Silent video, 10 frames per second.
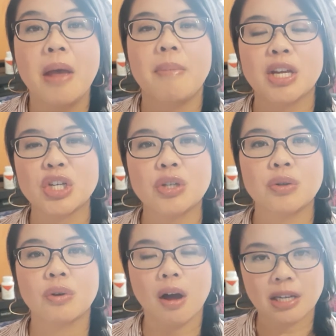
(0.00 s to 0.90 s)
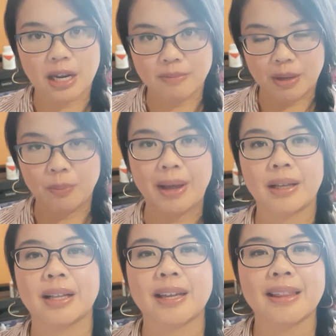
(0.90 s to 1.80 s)
make sure you do contact me by
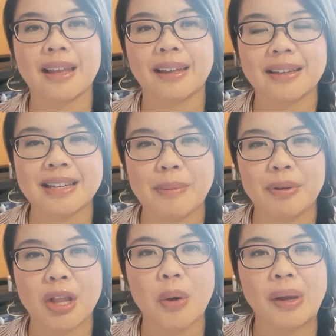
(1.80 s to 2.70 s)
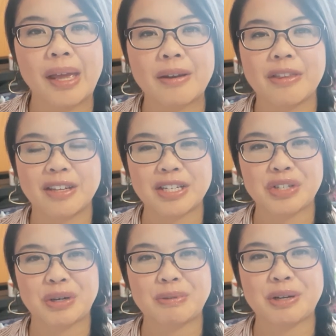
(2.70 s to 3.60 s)
clicking that link down below in the
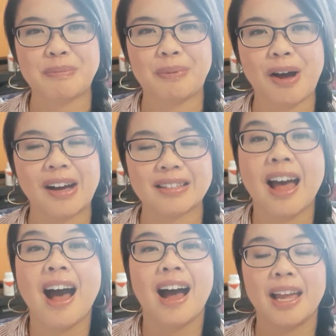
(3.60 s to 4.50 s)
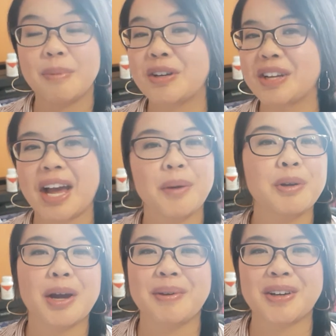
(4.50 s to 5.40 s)
description box. I am here to help
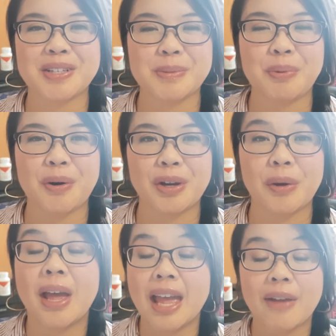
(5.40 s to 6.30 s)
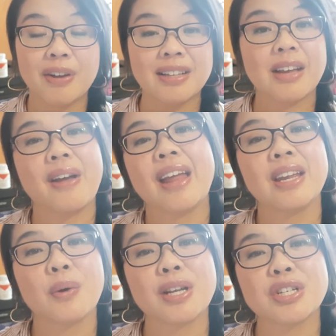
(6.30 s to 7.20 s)
you. I'm here to support you. If you guys have
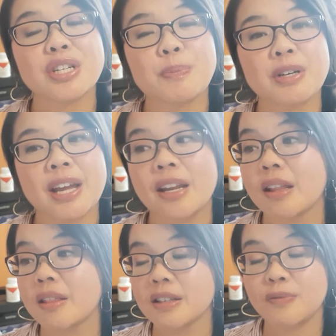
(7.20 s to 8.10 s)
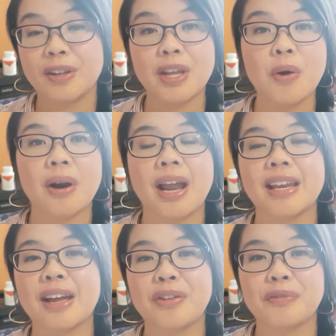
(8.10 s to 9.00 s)
any questions pertaining this video or
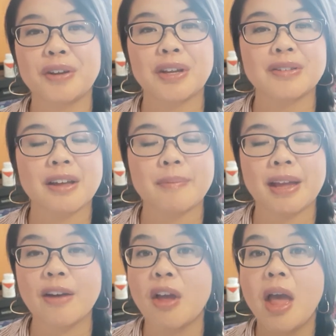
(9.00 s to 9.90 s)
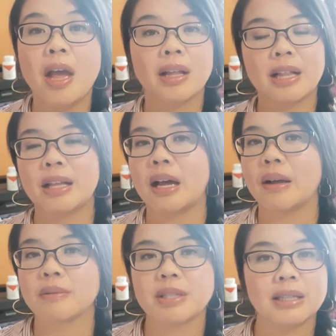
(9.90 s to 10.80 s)
any other videos I may
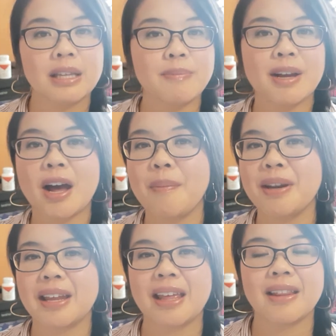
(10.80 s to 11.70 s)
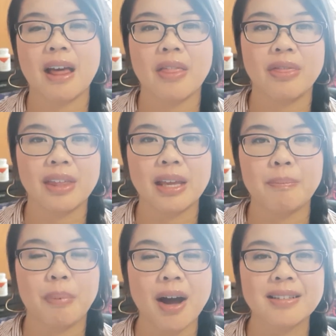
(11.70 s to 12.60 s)
have, leave me a comment in the
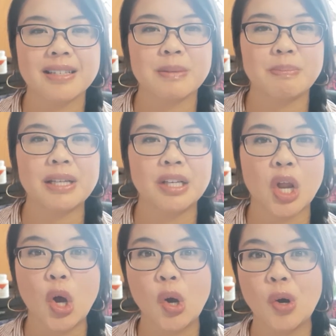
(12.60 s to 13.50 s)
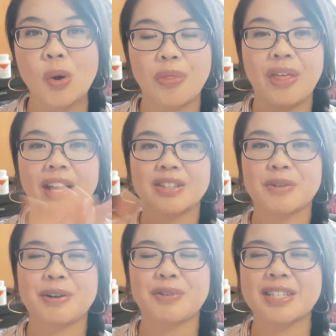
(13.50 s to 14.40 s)
boxes below. Thank you so
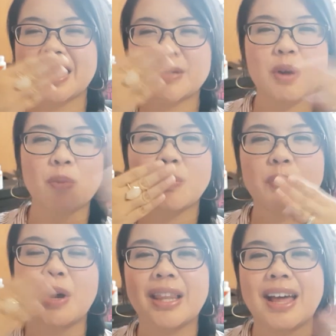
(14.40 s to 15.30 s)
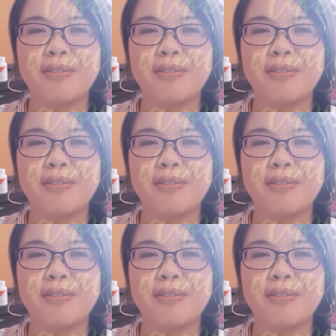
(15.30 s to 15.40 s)
much for watching, guys. I love